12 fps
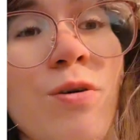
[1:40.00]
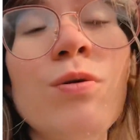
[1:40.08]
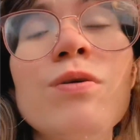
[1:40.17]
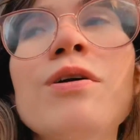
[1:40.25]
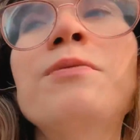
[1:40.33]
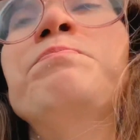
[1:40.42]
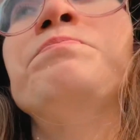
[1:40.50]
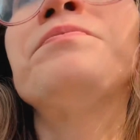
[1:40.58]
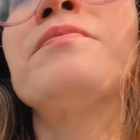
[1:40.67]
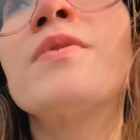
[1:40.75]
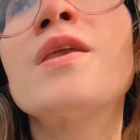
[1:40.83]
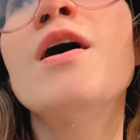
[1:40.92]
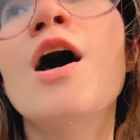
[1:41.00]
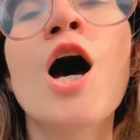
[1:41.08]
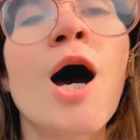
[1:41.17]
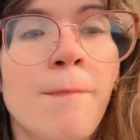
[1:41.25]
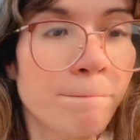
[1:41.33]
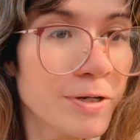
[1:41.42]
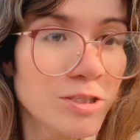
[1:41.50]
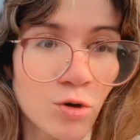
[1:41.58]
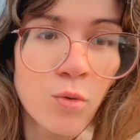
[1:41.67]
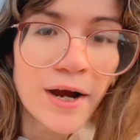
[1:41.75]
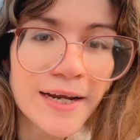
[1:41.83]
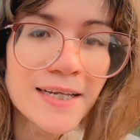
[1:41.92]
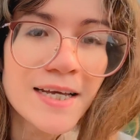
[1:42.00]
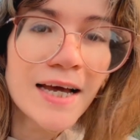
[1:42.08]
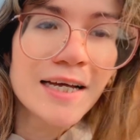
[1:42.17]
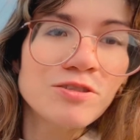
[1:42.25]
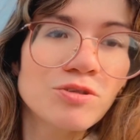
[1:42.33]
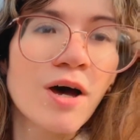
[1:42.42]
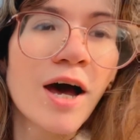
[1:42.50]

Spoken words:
cool. But Twyla, I do